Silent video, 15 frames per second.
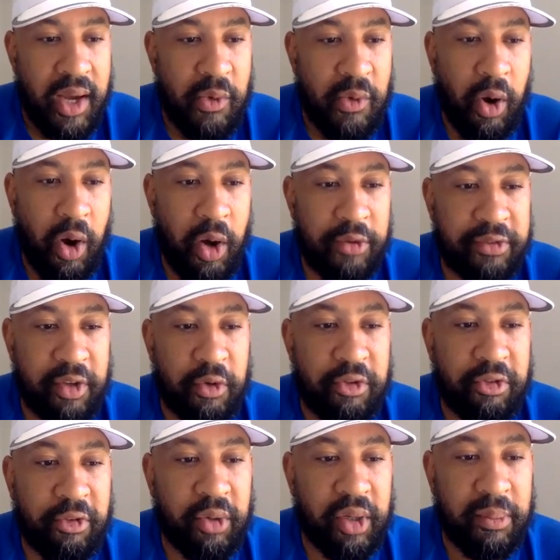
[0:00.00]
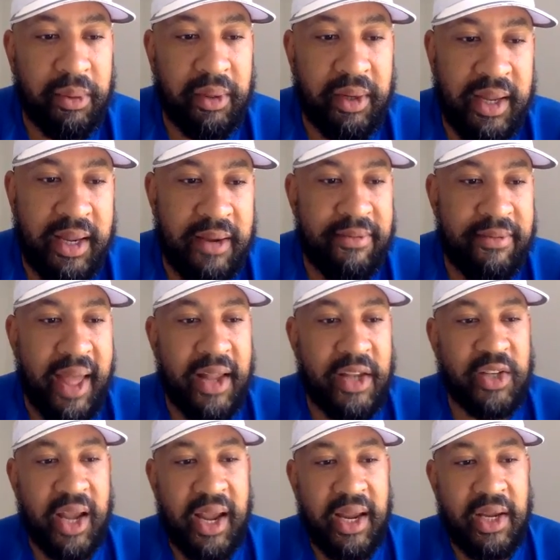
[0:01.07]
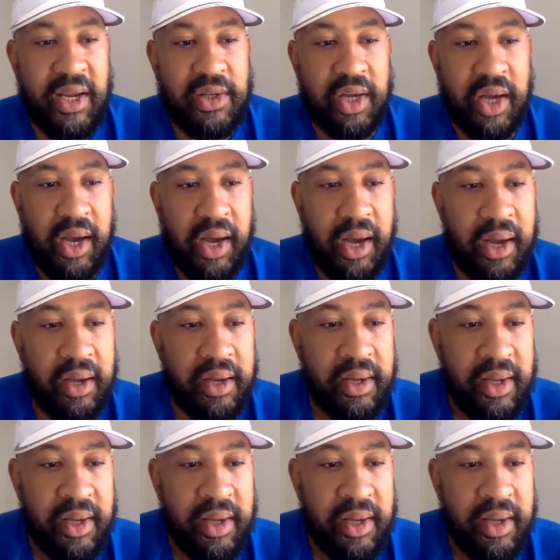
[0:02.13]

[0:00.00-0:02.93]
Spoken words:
You also truly believe that change that